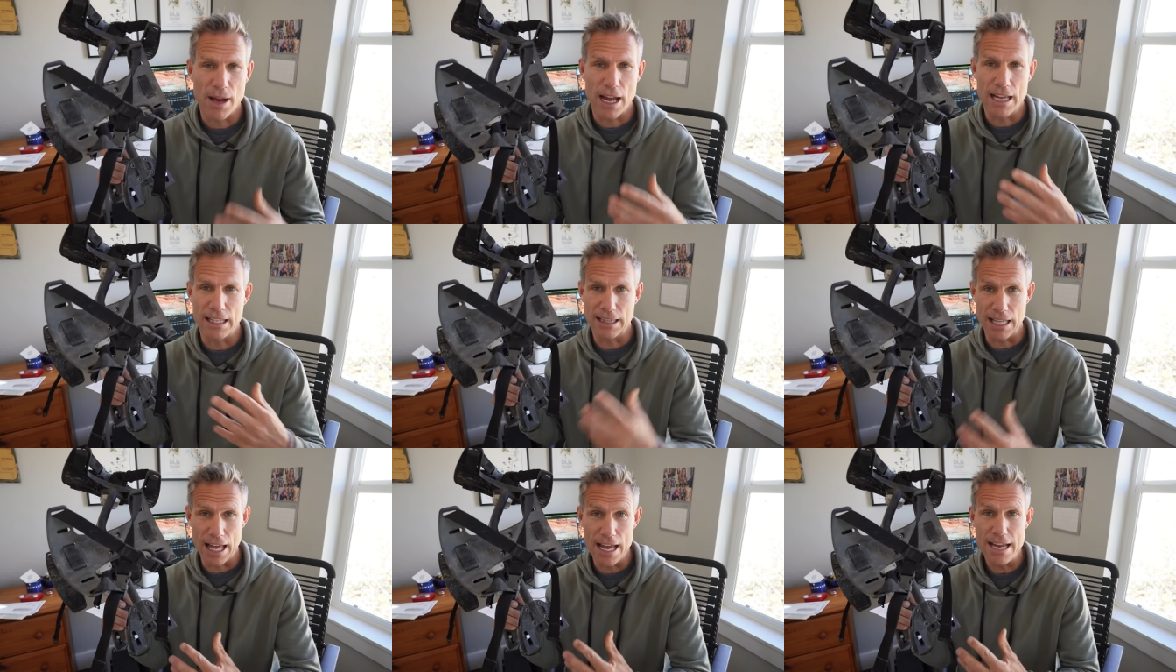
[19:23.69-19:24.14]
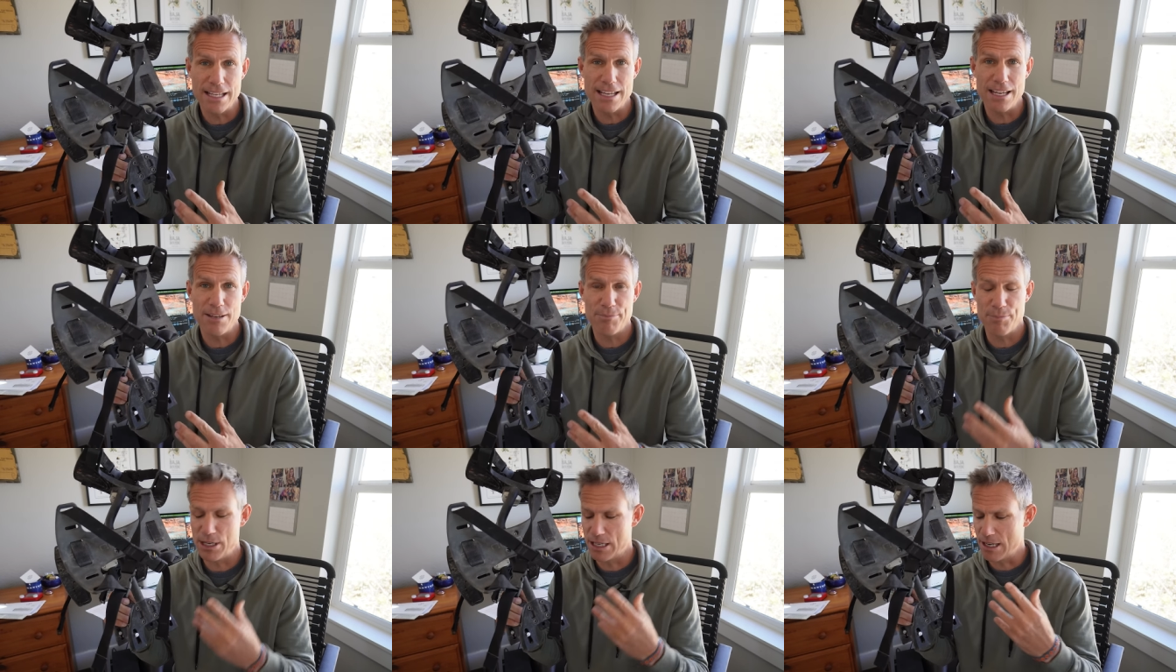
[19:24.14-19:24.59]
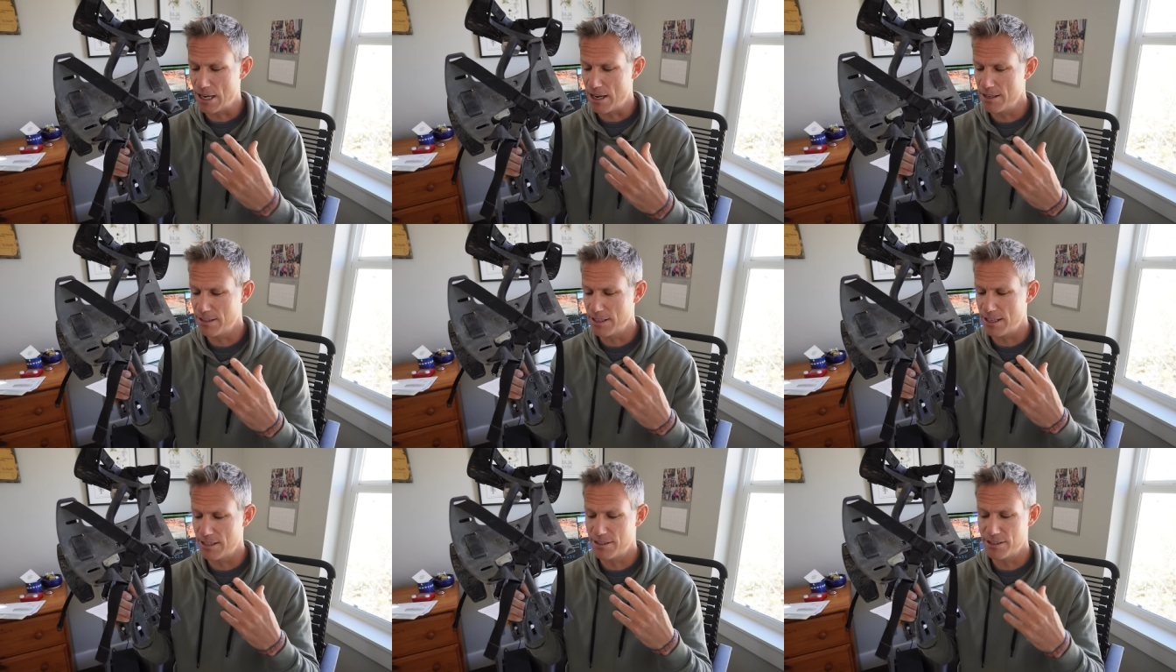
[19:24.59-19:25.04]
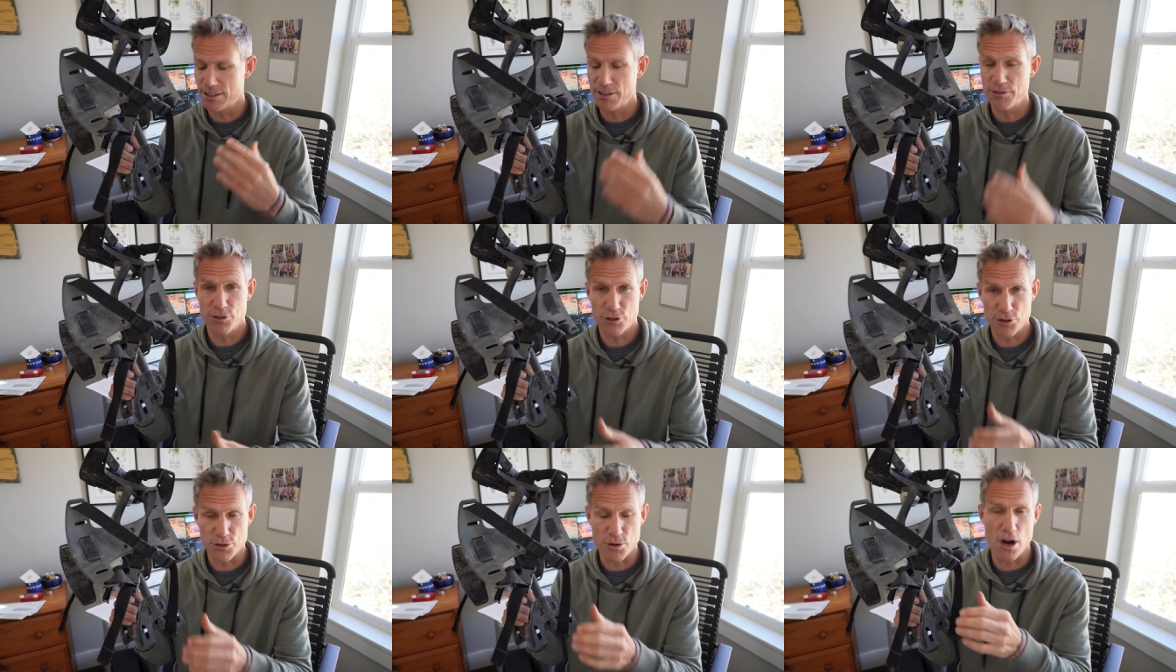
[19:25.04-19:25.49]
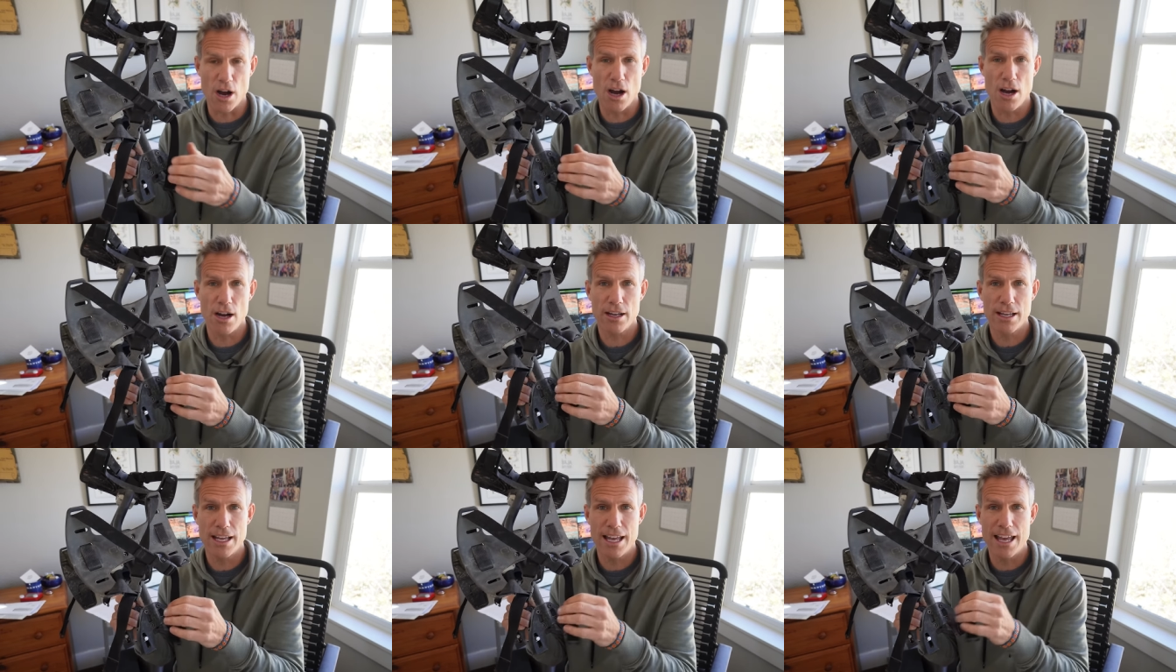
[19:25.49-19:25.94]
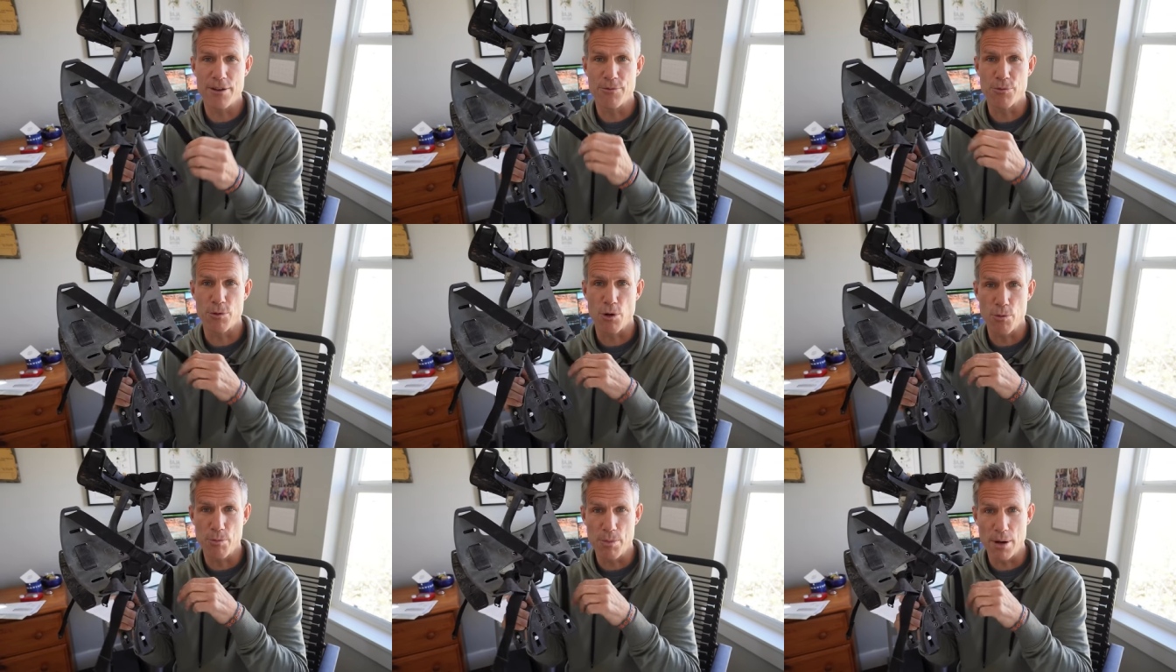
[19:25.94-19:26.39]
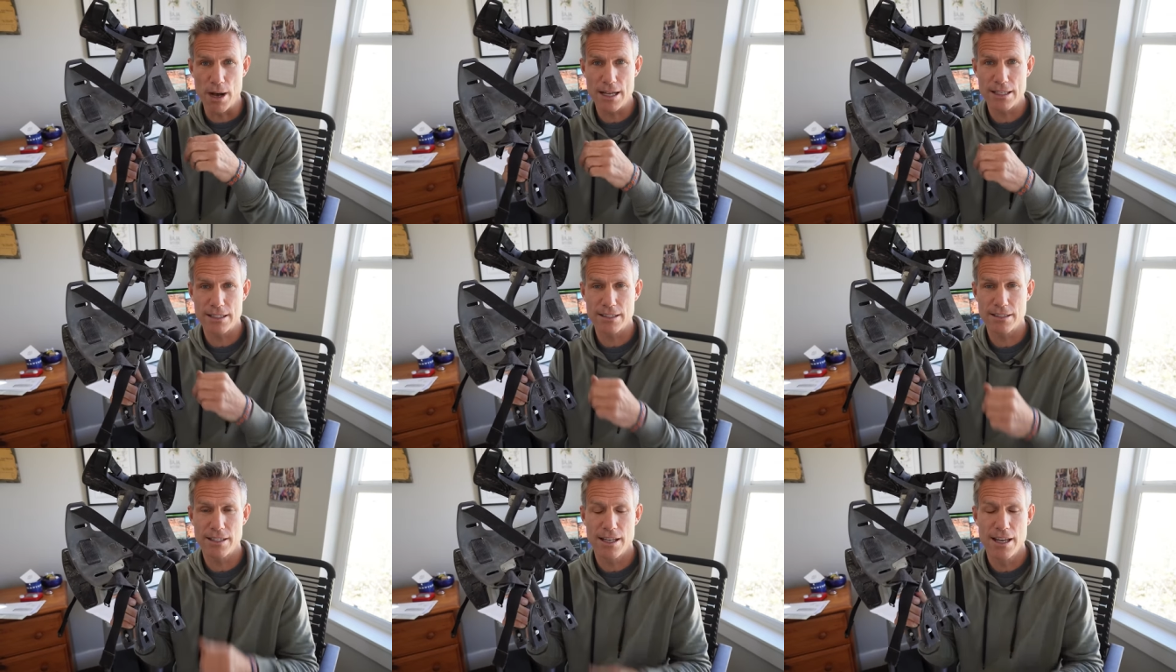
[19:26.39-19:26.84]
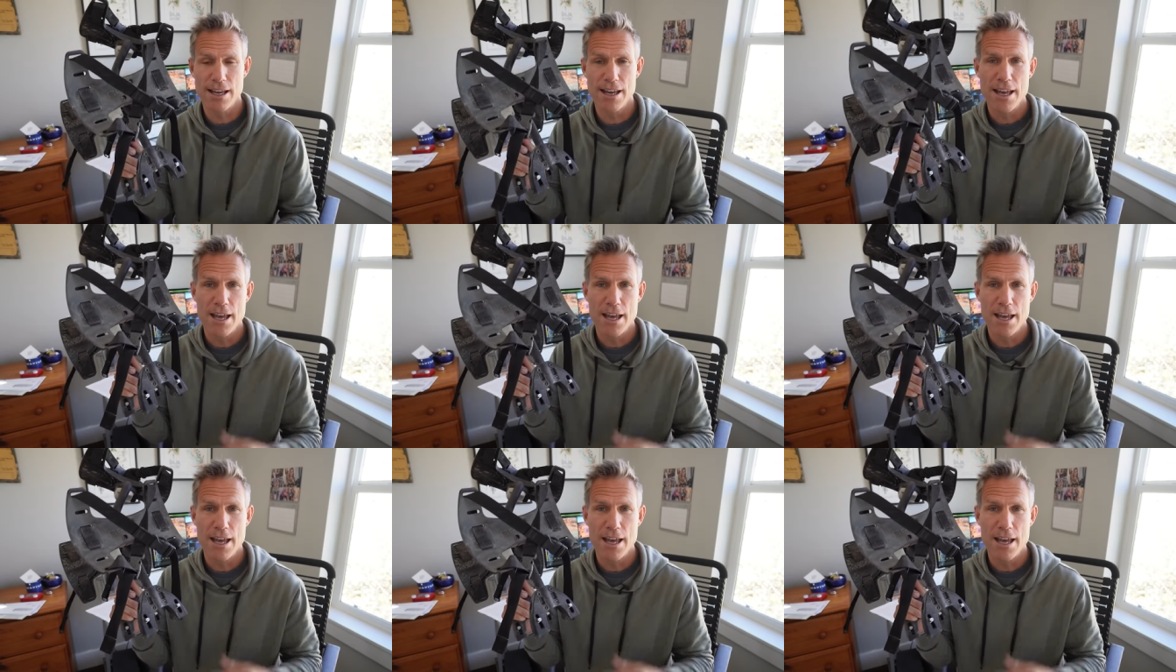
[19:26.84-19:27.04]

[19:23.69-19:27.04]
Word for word: I like it because it's strong and robust,